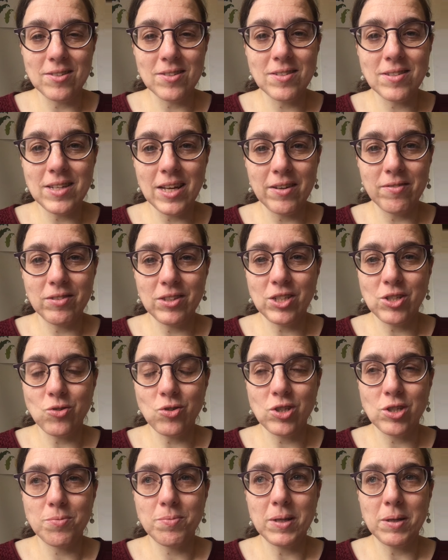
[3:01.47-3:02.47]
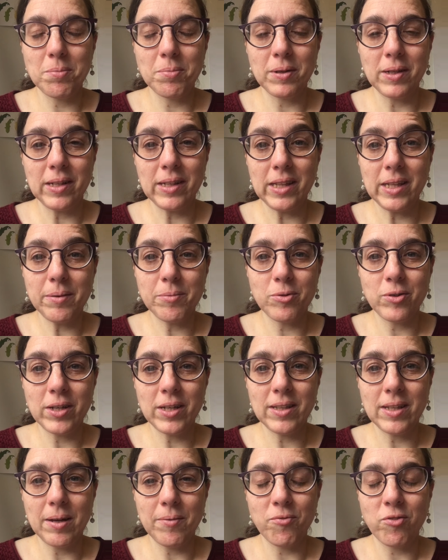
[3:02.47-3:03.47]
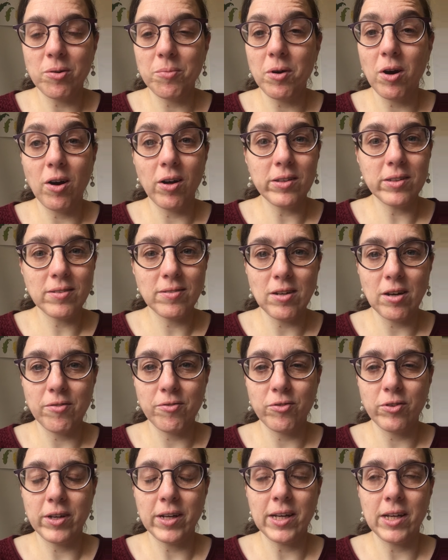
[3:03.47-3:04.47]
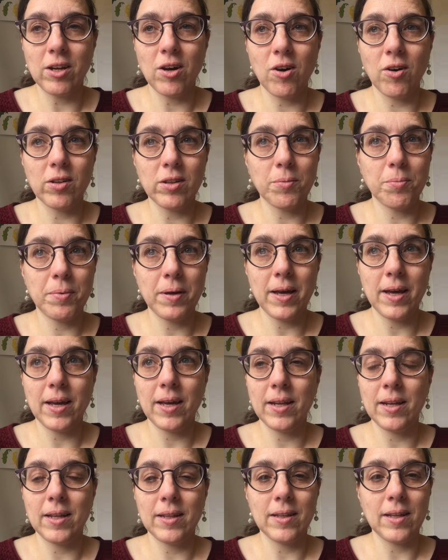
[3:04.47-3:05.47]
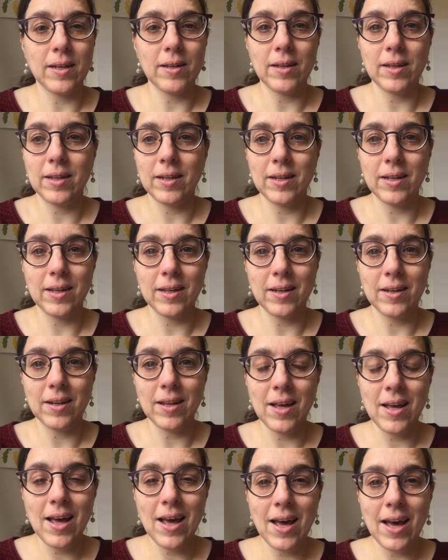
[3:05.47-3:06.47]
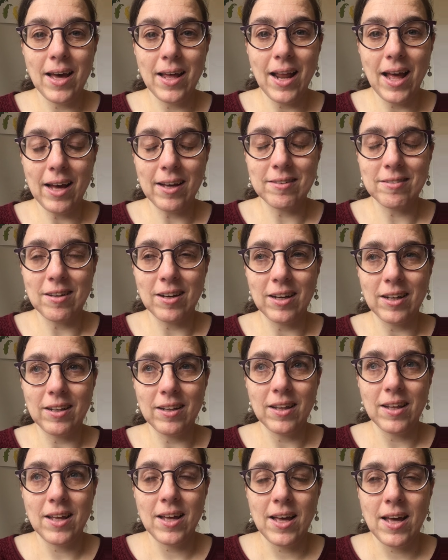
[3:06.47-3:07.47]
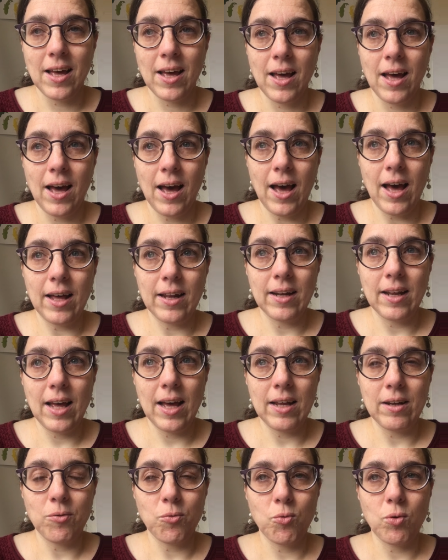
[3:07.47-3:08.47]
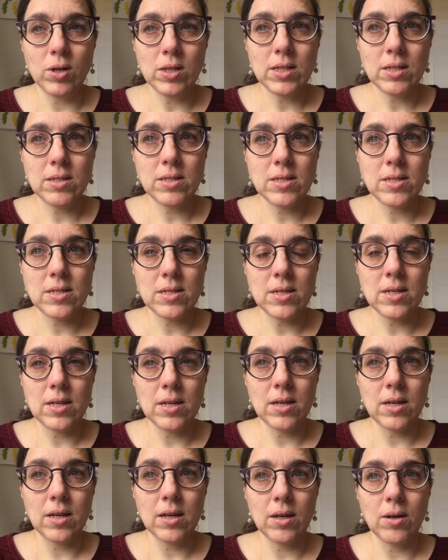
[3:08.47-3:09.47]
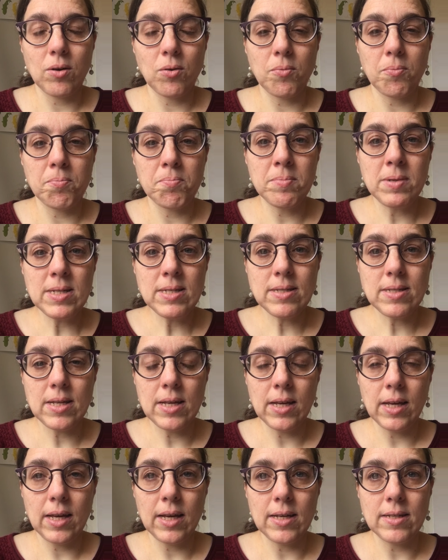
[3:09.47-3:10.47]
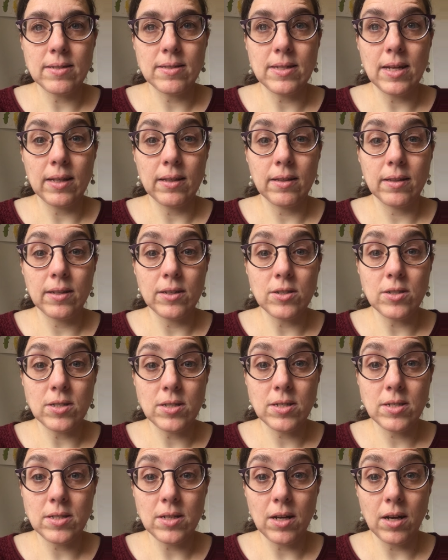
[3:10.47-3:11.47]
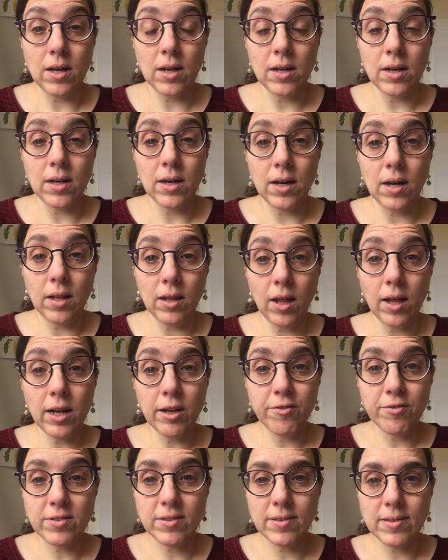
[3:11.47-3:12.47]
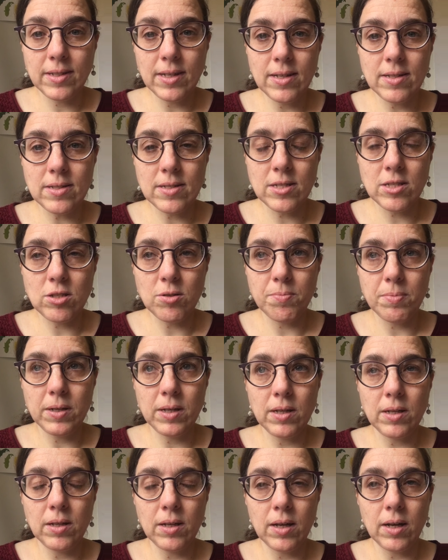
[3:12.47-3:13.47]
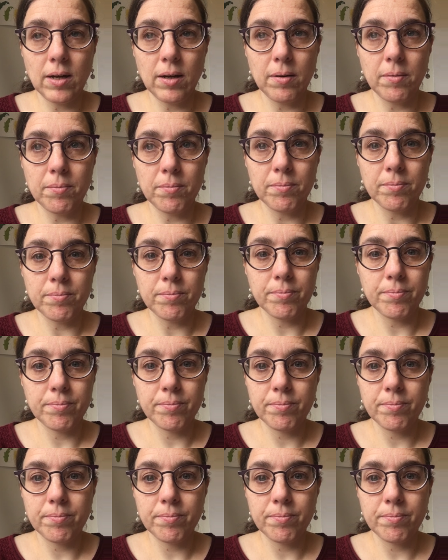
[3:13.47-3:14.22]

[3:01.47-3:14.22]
to save the Jewish people and liberate them from all the suffering and all the pain and uh, in in, in exile and and what's missing is that there's a lot of sins to be um,